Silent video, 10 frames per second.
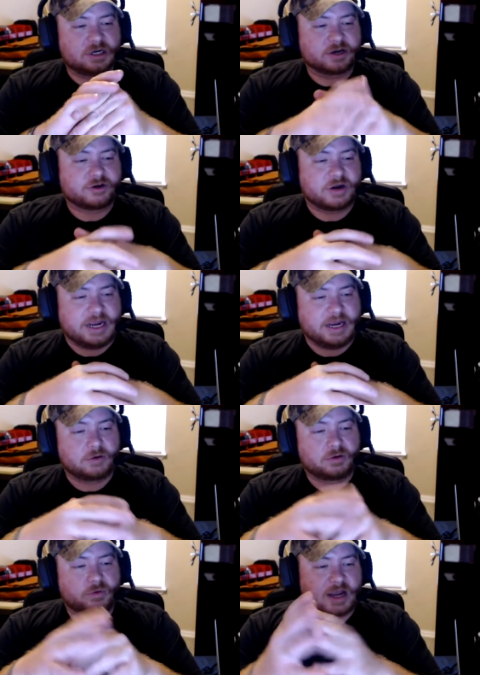grenade
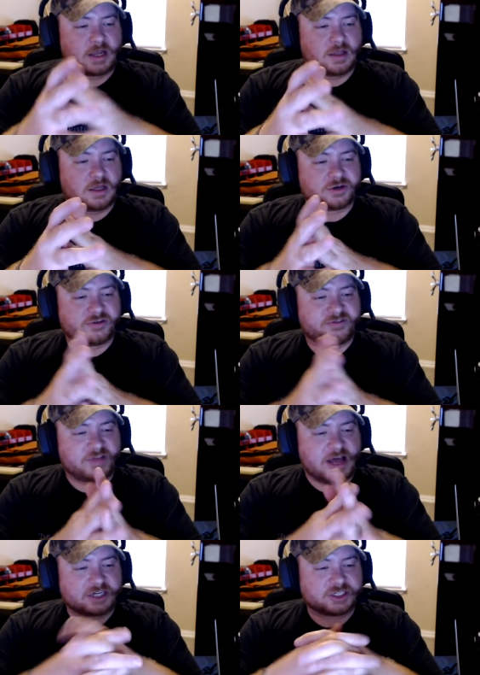or rocket launcher,
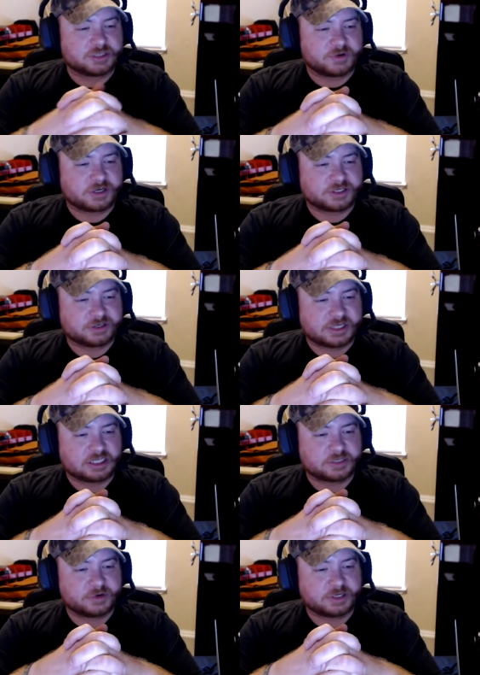flash suppressor,
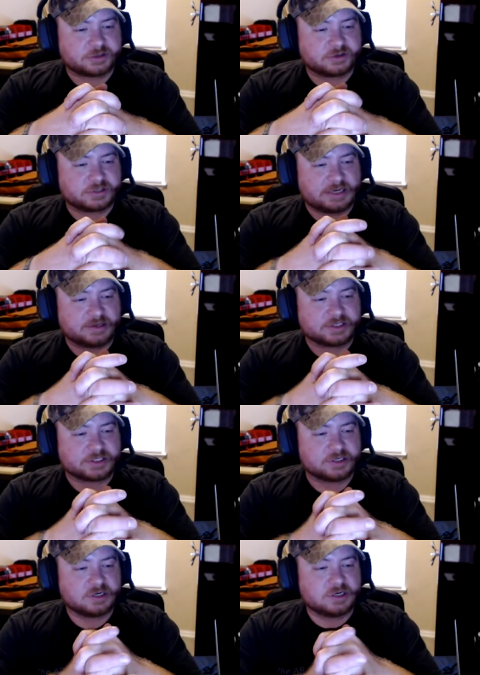sound suppressor, or
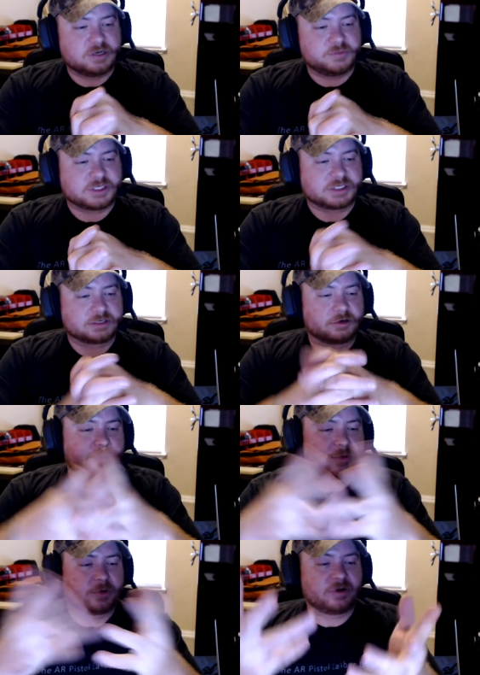silencer, pistol grip,
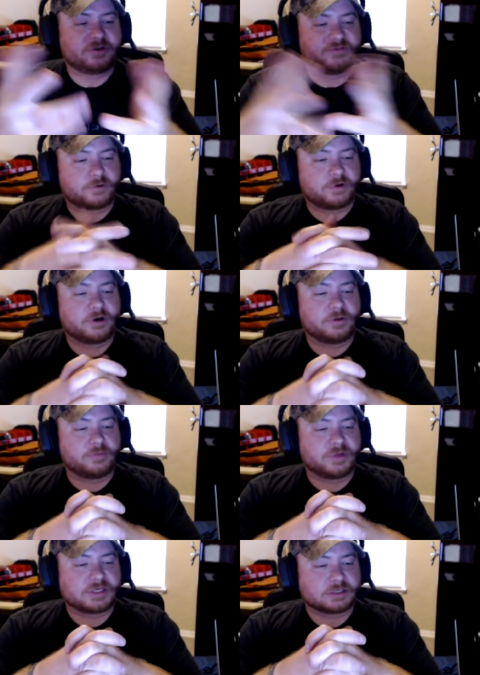uh, forward
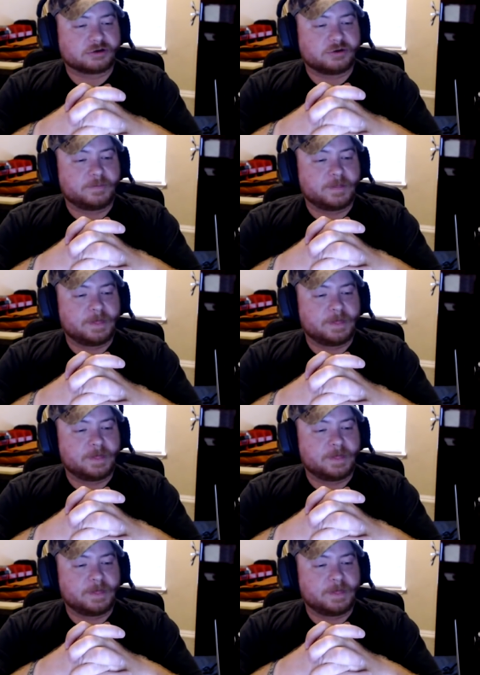pistol grip,